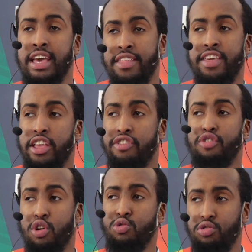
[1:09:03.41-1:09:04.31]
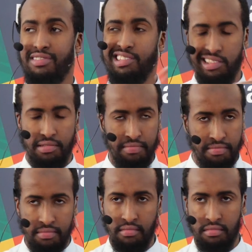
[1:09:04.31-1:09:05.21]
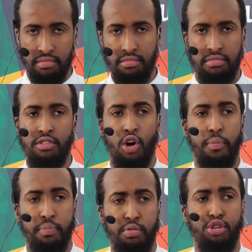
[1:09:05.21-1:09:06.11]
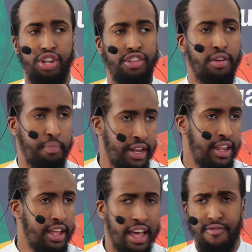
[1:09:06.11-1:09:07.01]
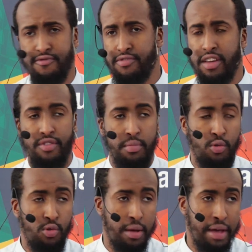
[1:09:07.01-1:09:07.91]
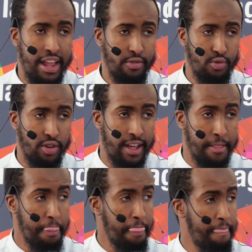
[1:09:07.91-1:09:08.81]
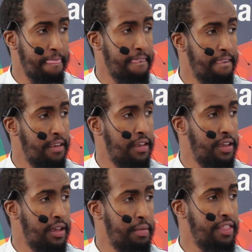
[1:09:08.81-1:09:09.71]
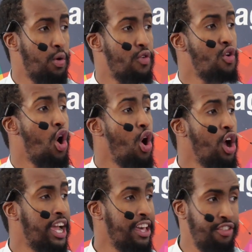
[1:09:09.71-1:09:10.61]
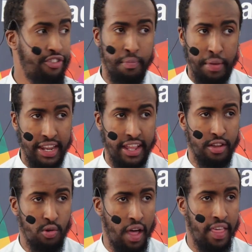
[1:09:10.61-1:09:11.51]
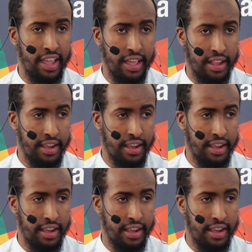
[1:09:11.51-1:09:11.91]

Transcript: And they chose to not push this opinion. And they're from ulama Ahlul Sunnah. But they were wrong in this opinion. Who are they?